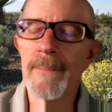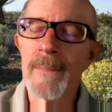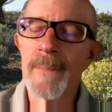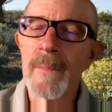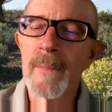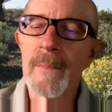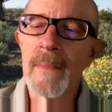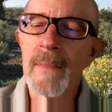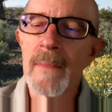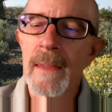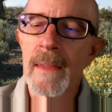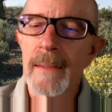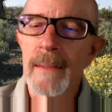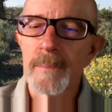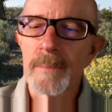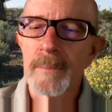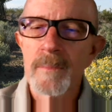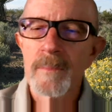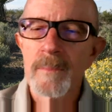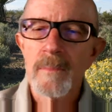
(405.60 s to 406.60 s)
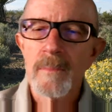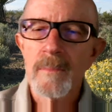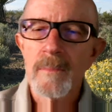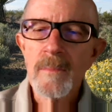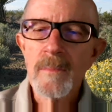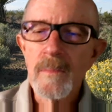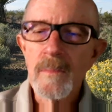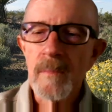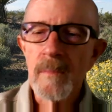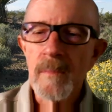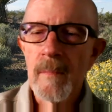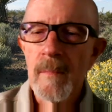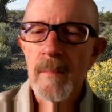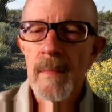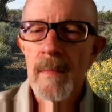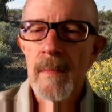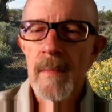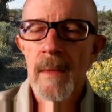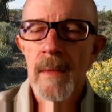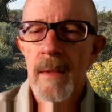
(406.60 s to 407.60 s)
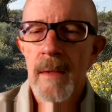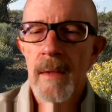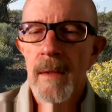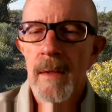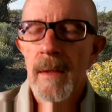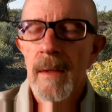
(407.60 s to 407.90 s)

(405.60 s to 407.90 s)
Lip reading: No one is speaking in this clip.